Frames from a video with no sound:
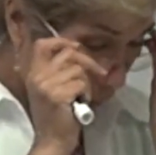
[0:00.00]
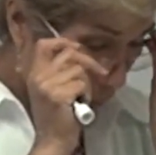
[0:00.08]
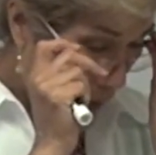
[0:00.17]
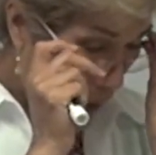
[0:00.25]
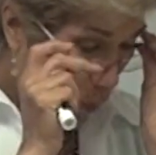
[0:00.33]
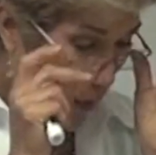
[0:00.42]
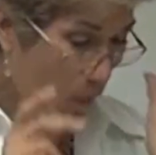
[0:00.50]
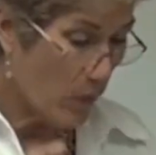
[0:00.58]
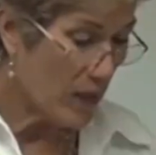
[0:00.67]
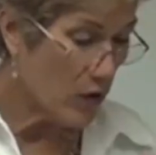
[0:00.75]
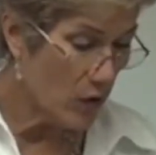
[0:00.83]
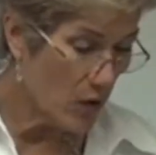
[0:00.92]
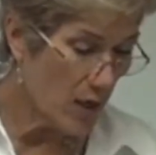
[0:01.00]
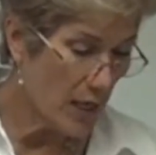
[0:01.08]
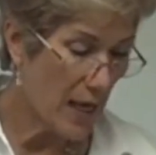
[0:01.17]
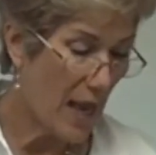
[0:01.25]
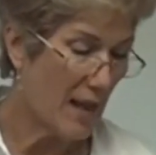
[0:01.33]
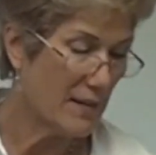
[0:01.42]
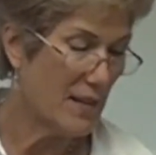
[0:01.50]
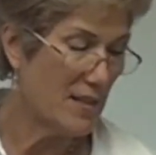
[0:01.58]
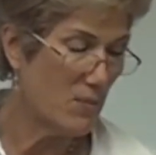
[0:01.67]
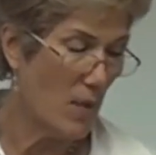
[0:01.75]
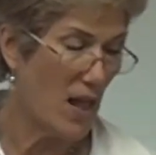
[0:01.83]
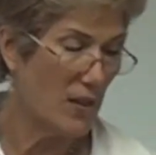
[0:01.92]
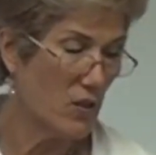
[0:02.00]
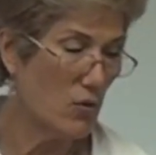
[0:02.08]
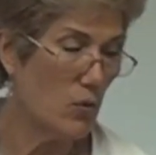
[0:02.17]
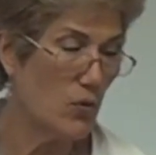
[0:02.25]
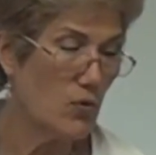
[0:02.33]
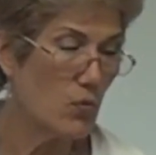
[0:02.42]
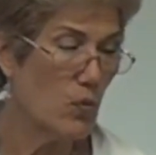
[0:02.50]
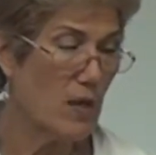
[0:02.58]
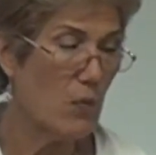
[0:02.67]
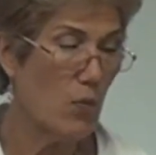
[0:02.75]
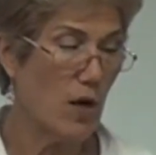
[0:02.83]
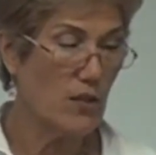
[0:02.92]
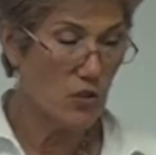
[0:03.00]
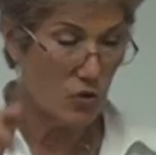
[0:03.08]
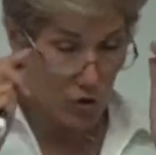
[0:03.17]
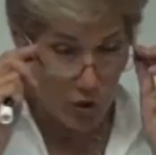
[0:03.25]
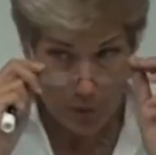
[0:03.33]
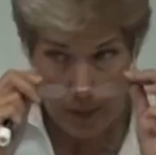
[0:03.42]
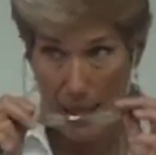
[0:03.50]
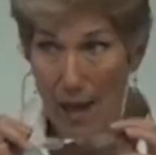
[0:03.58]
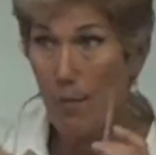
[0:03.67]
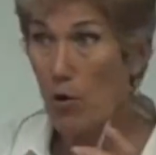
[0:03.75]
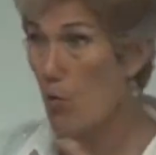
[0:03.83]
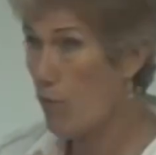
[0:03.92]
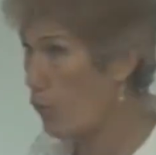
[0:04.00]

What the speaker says: Now, when we look at these molecules, we want to show the chemical